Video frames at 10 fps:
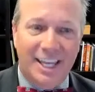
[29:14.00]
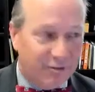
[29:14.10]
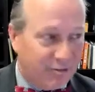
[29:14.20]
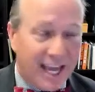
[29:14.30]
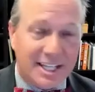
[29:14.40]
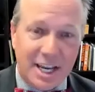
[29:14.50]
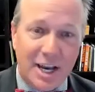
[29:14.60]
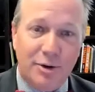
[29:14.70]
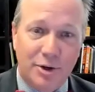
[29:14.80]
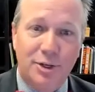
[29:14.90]
If that's how
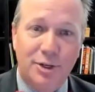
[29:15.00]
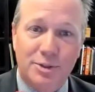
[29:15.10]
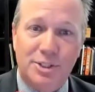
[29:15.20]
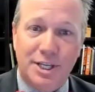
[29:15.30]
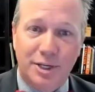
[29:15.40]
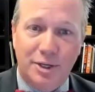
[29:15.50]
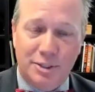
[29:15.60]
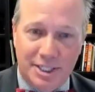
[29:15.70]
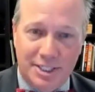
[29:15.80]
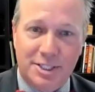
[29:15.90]
you're using your
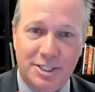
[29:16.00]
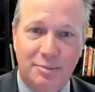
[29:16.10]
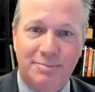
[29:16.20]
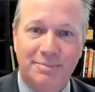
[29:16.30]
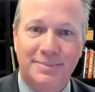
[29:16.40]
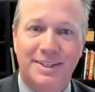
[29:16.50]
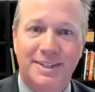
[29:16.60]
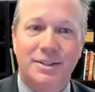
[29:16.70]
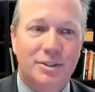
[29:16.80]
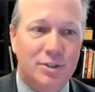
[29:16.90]
system,
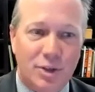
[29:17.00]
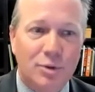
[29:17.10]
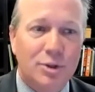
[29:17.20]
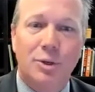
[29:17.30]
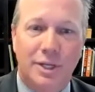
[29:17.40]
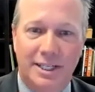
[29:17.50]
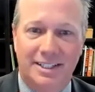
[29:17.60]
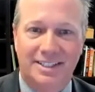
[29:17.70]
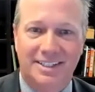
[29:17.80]
don't do it.